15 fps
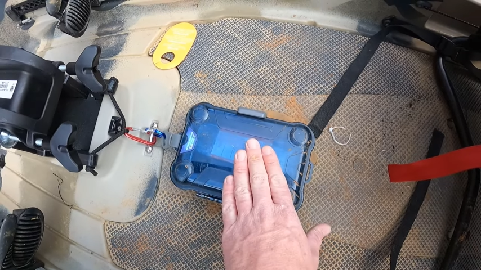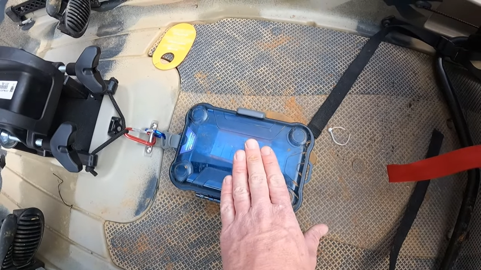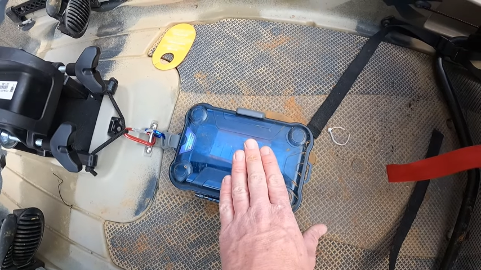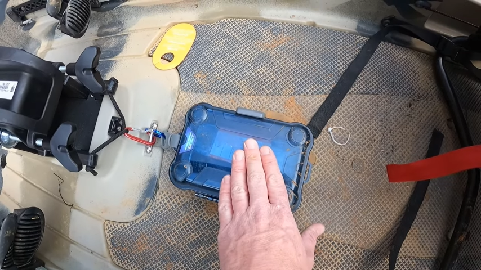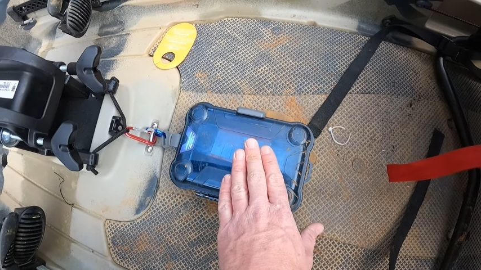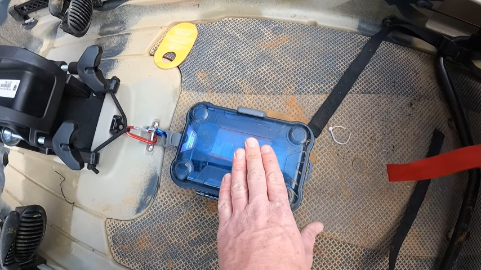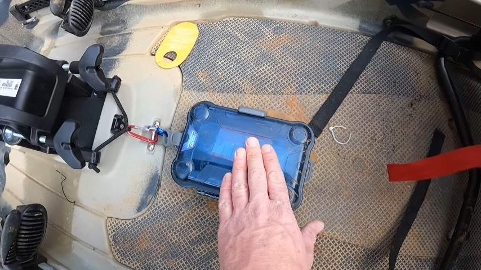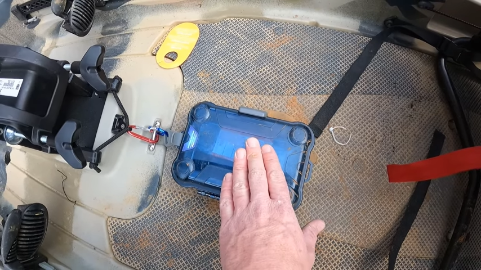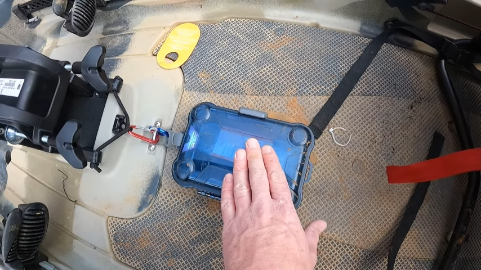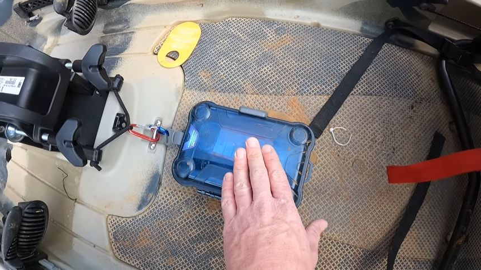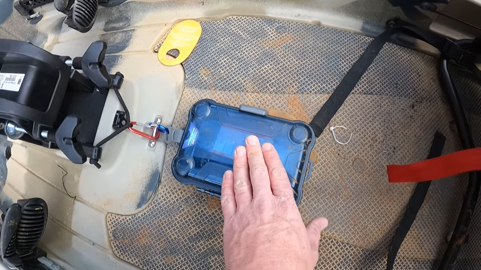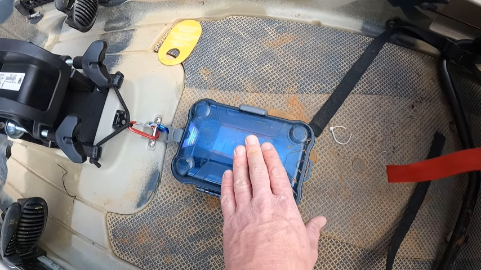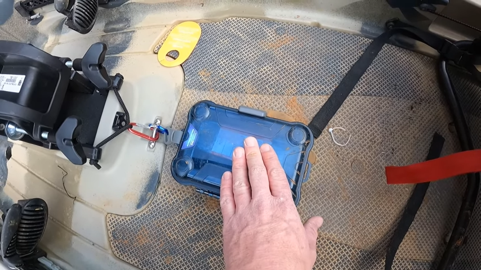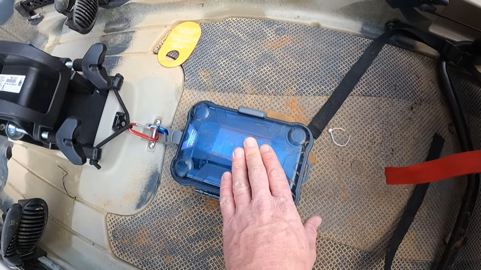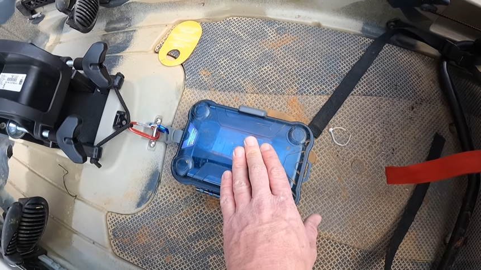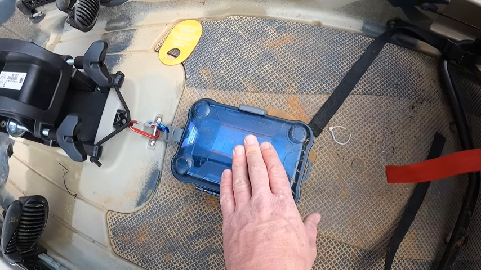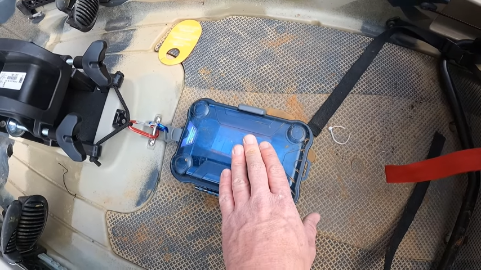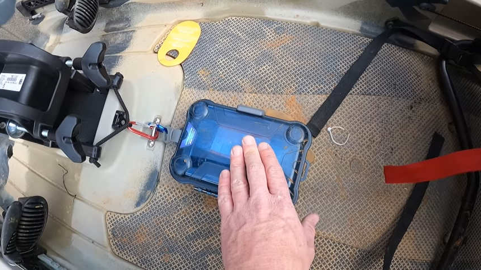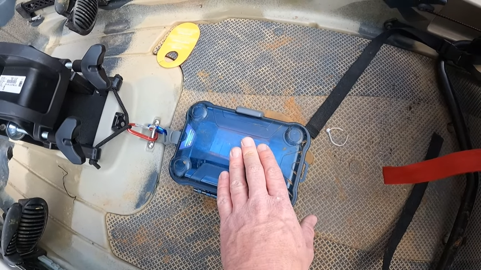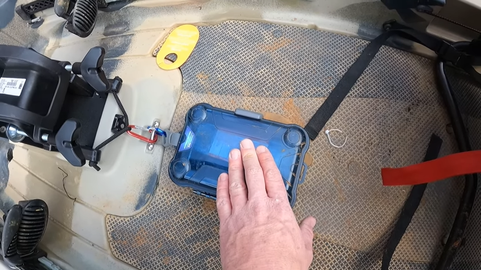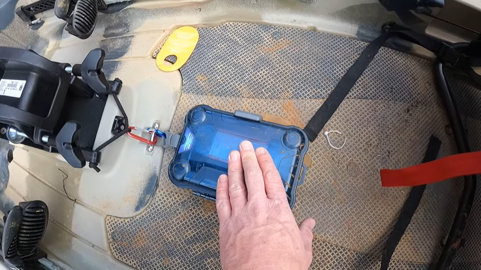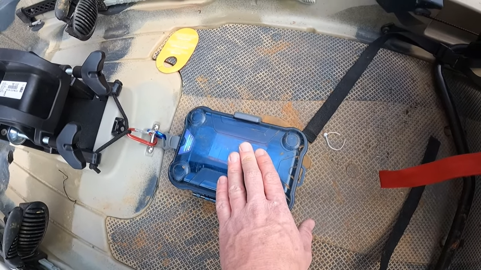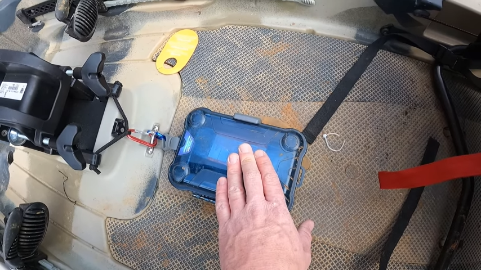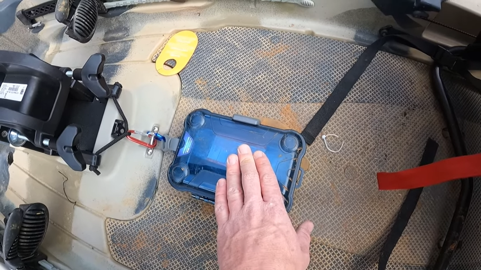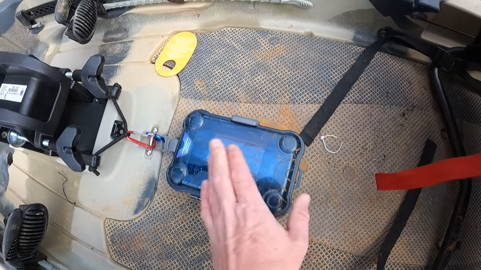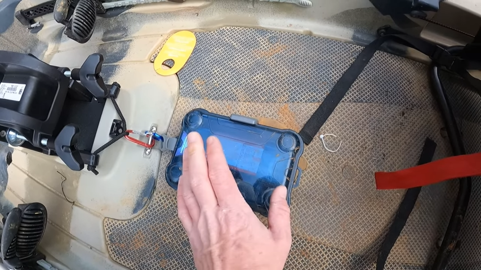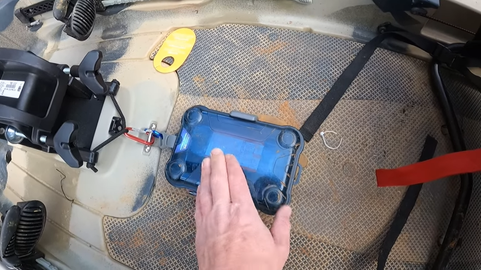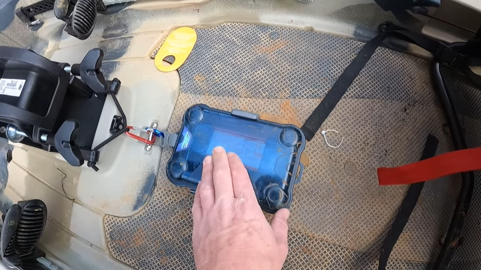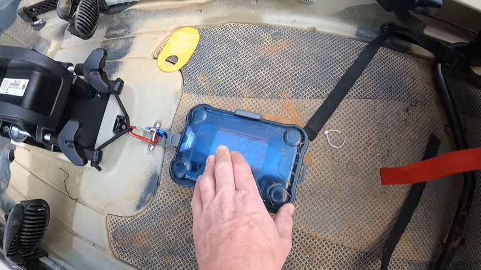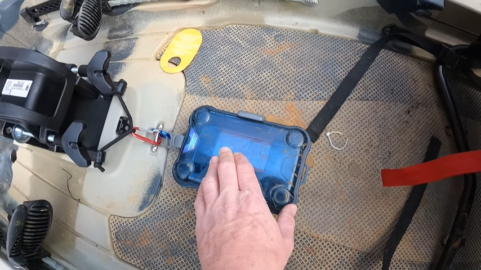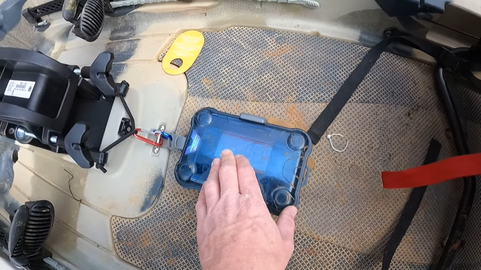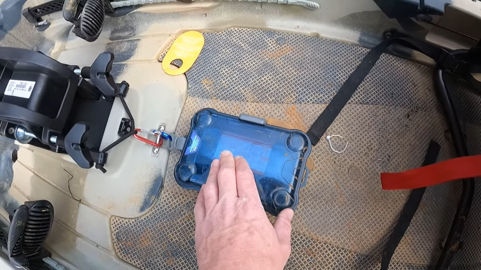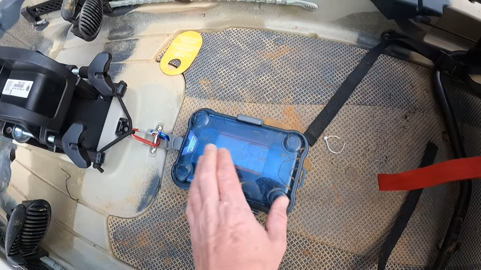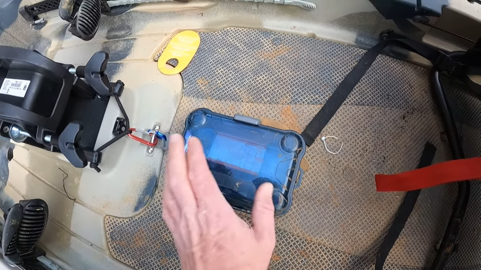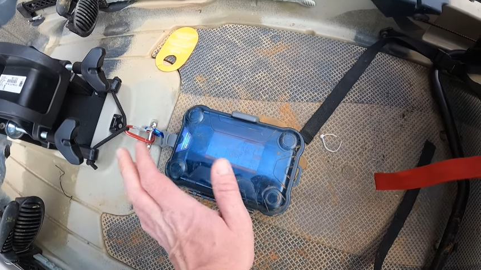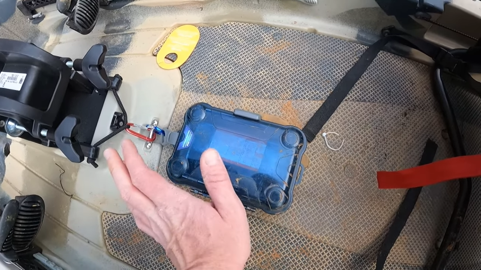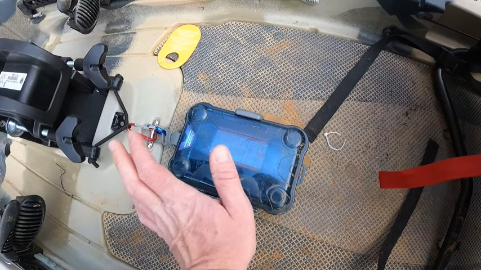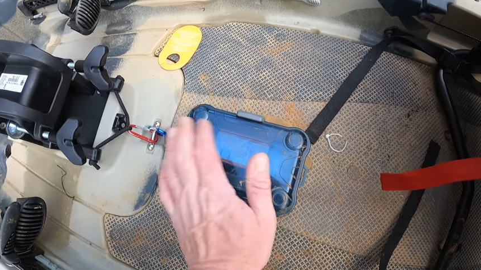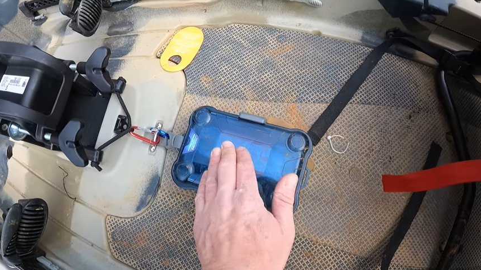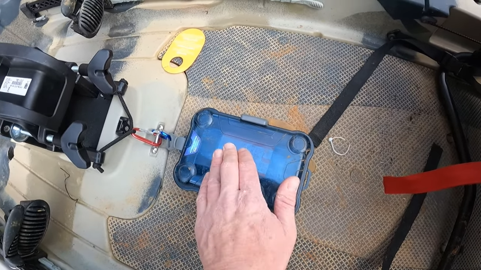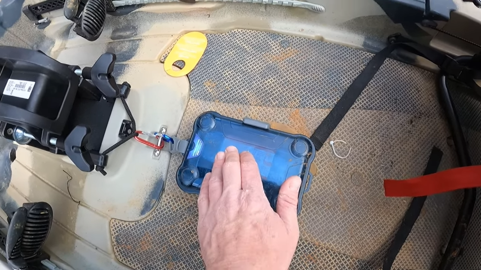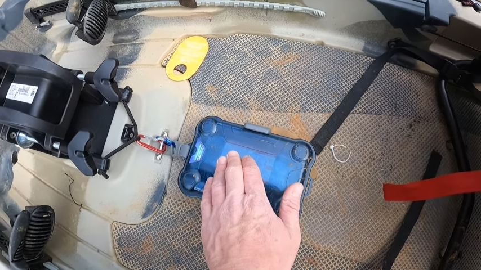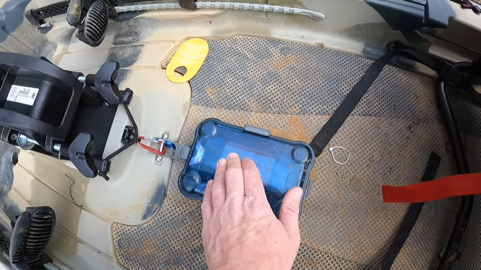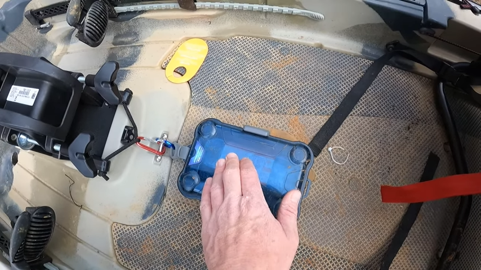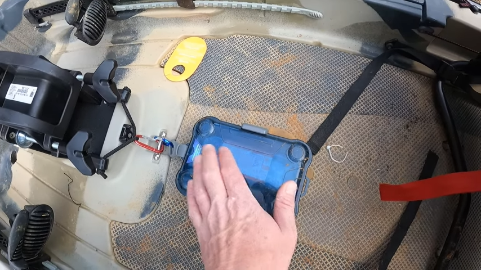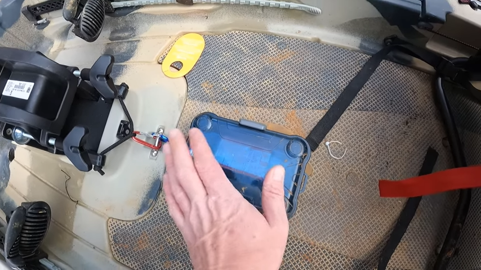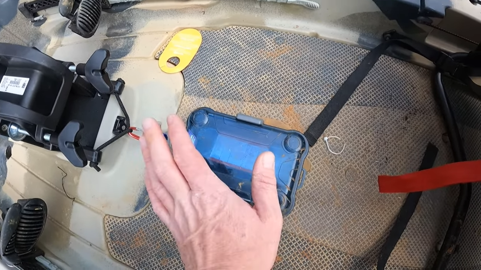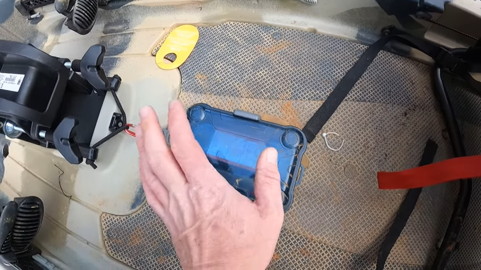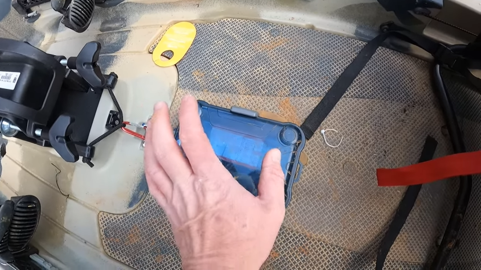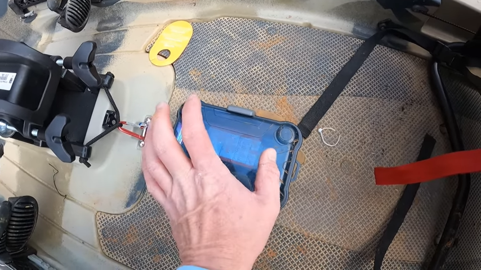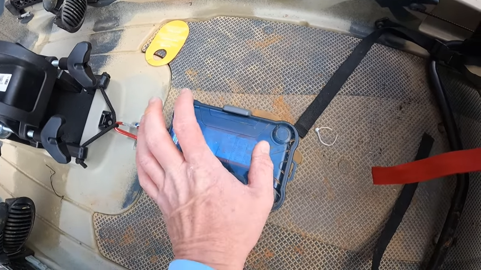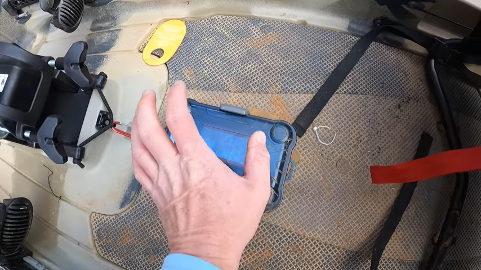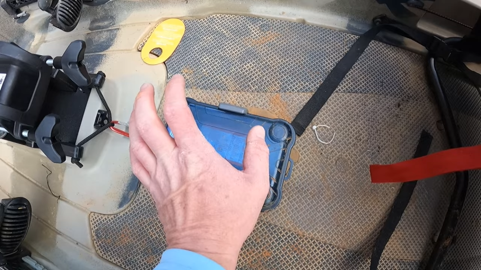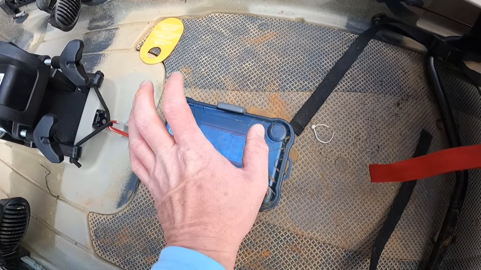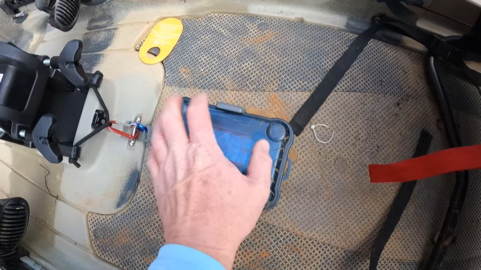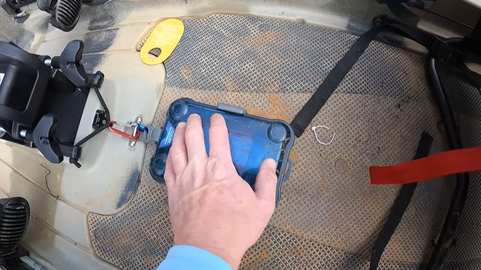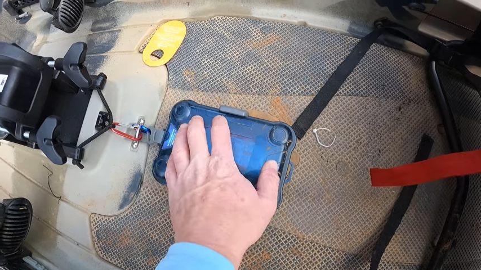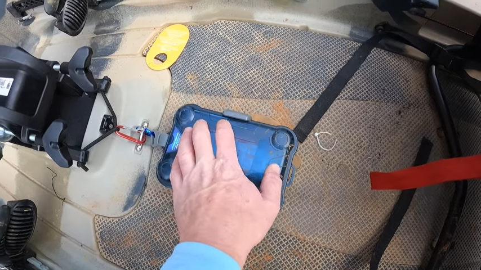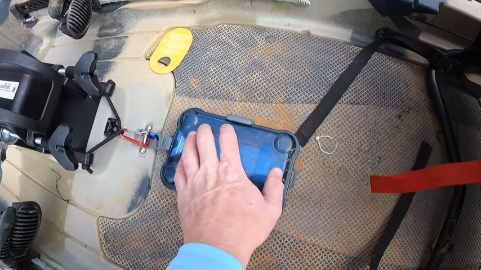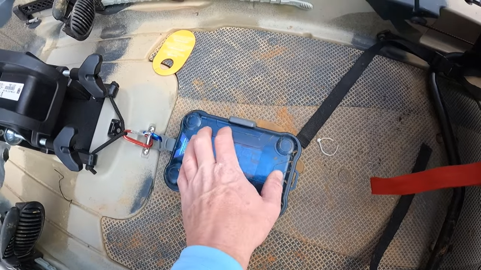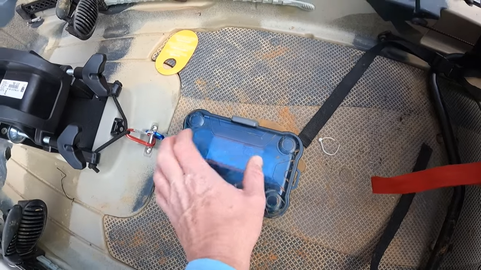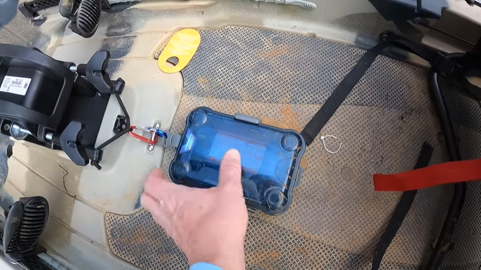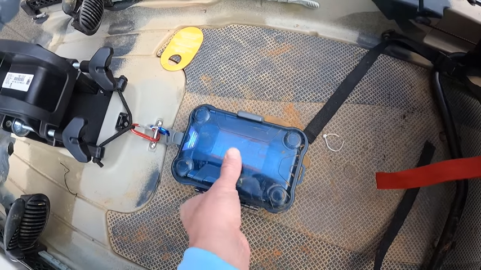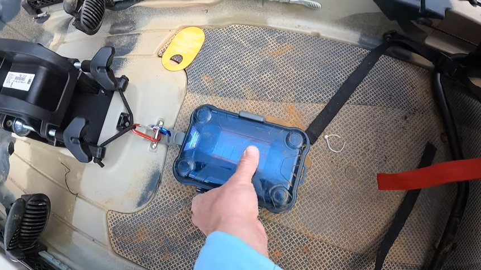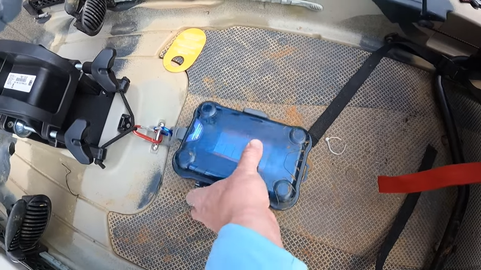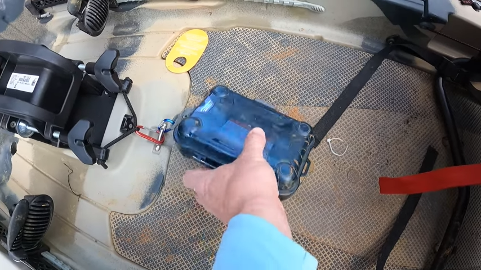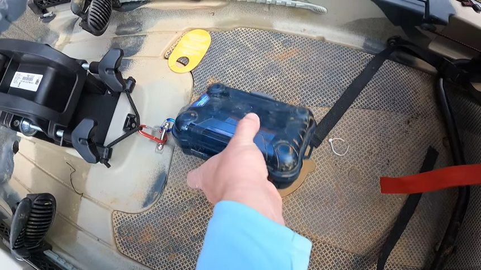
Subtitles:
Nobody's mouth can be seen.